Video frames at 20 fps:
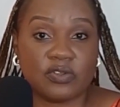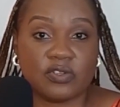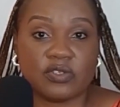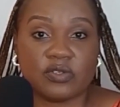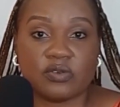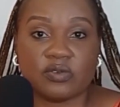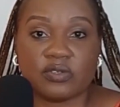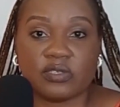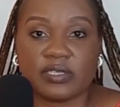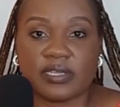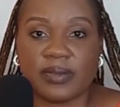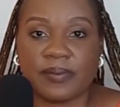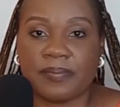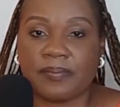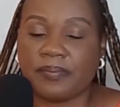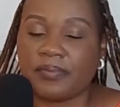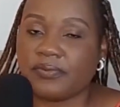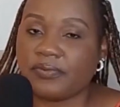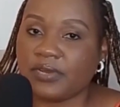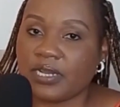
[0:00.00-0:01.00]
goals because there are
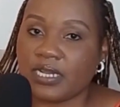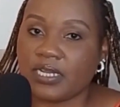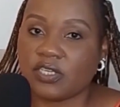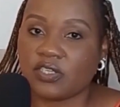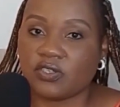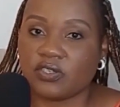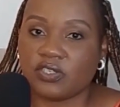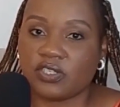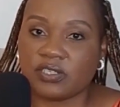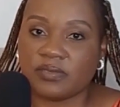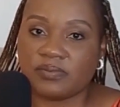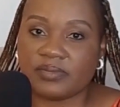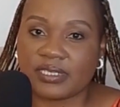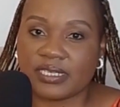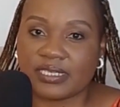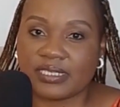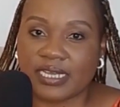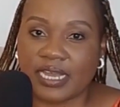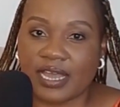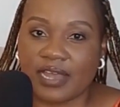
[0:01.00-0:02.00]
relationships
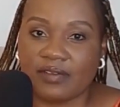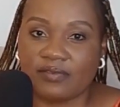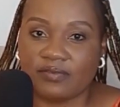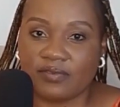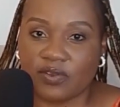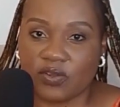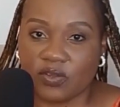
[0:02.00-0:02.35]
that I have